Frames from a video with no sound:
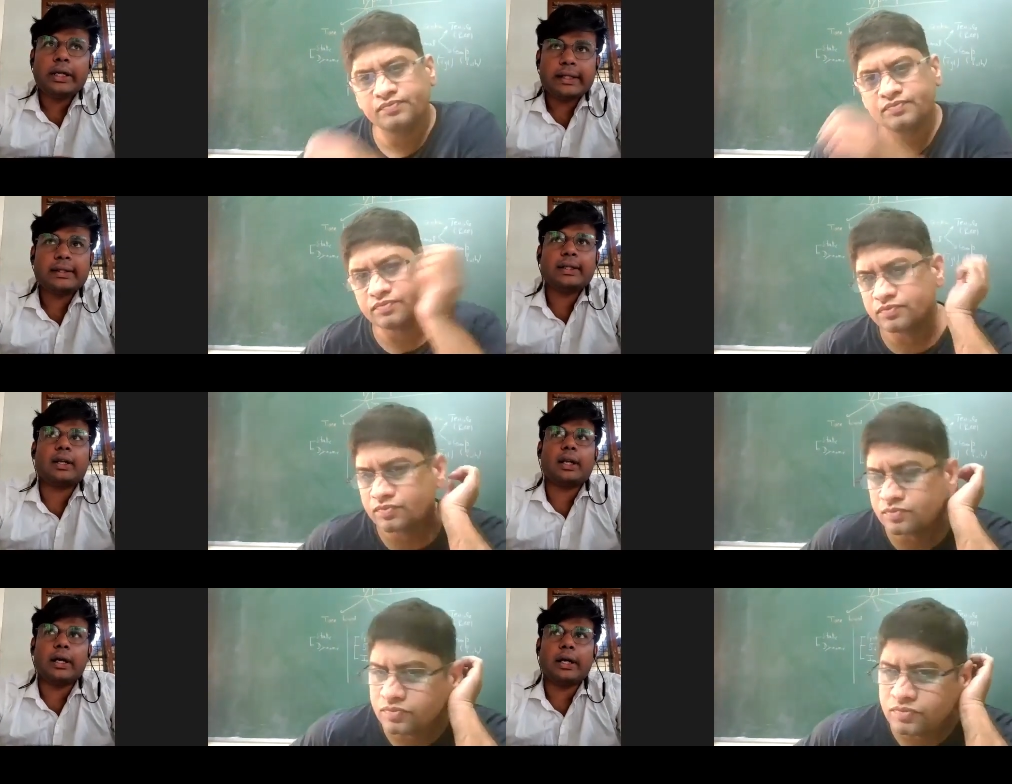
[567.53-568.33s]
Speaker 1: Yes,
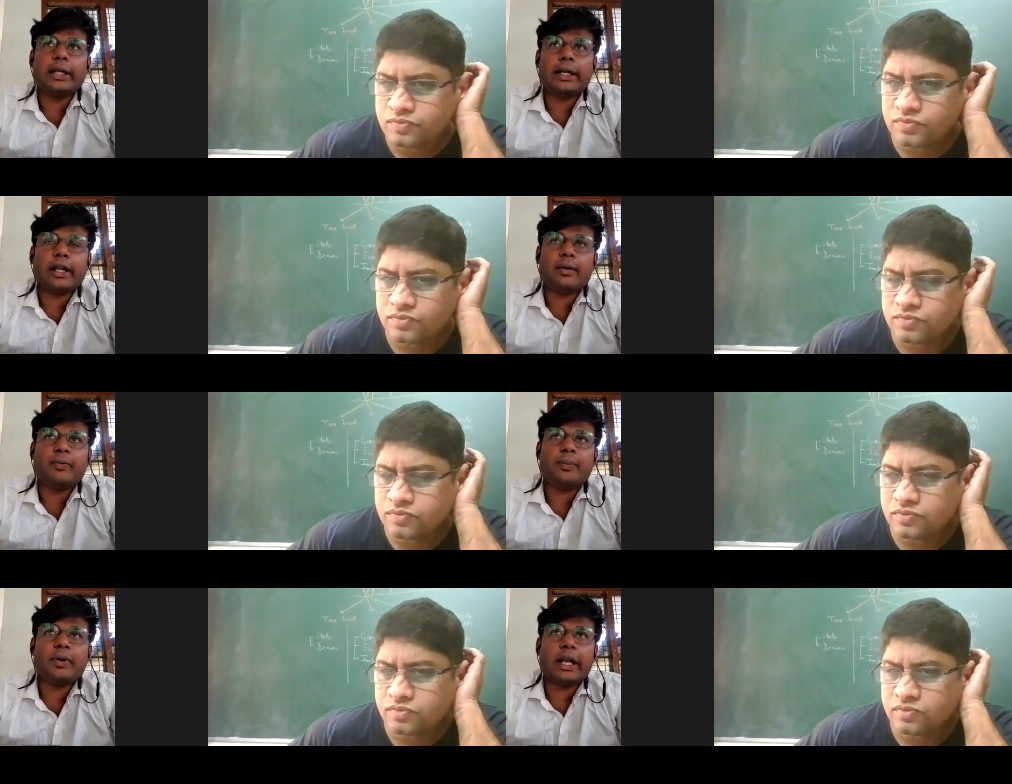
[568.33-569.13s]
sir. Uh, in aer
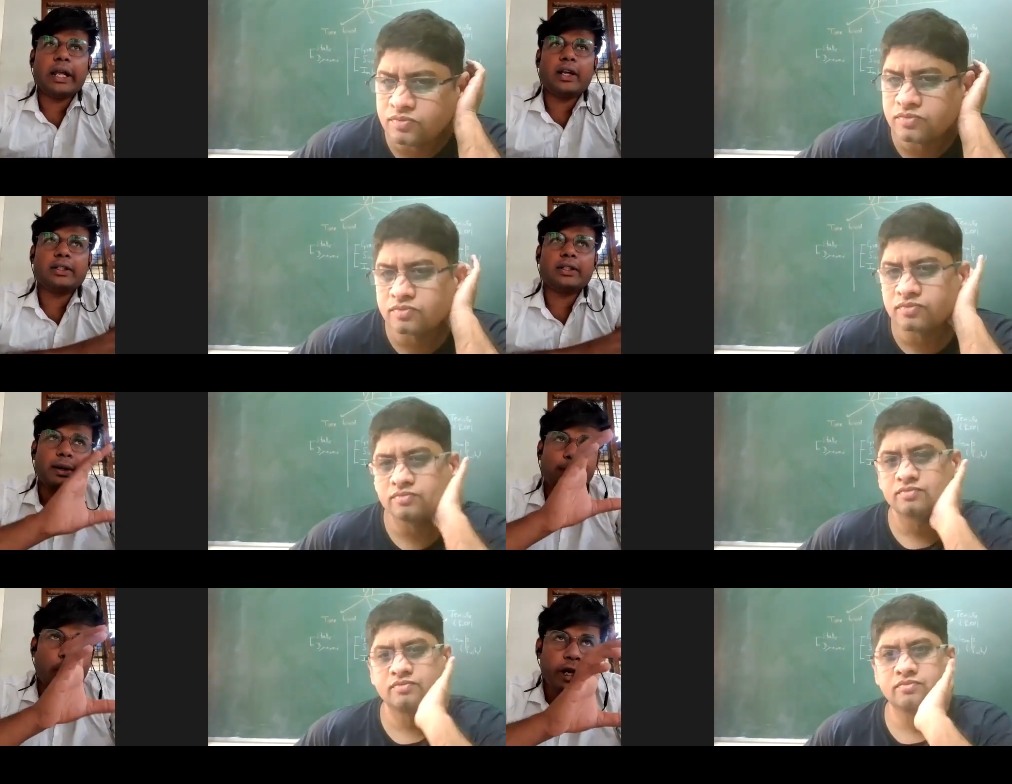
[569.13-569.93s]
like
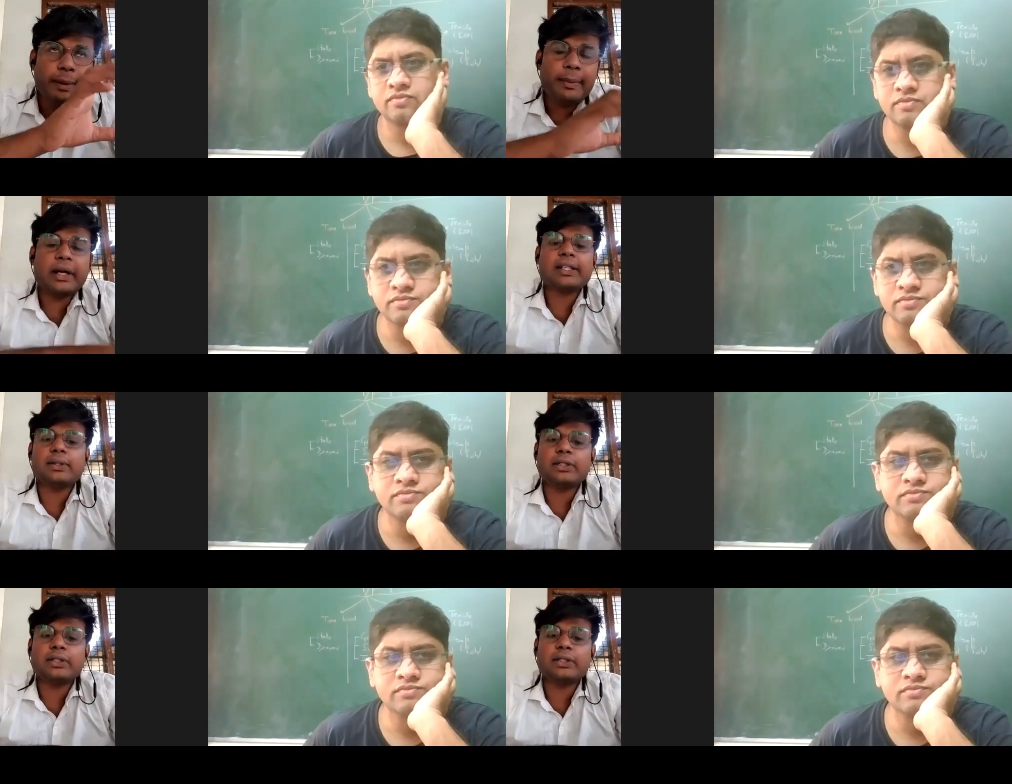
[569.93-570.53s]
that body part is